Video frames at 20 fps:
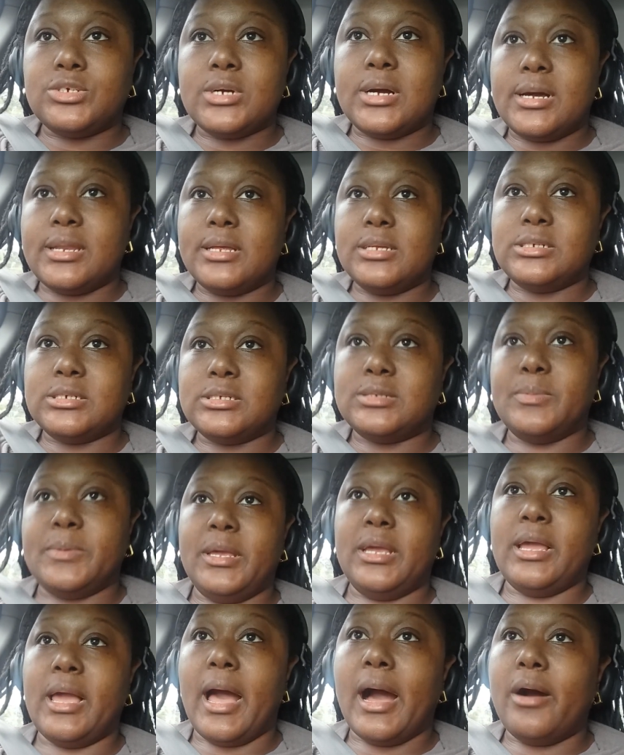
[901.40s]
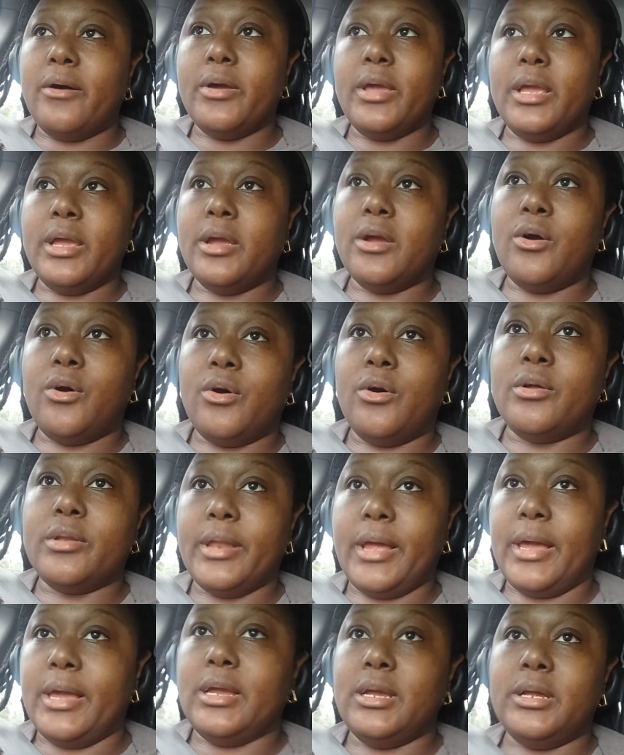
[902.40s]
trying to just be out here all
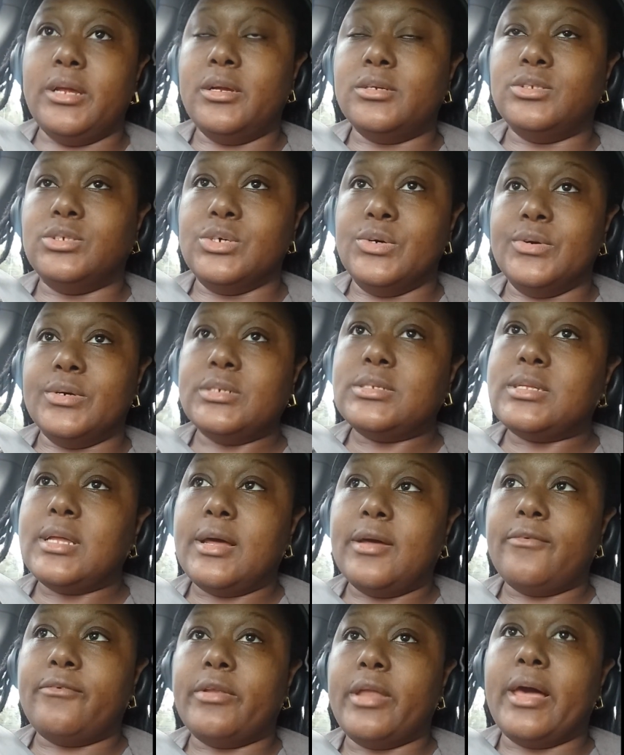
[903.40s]
night doing stuff.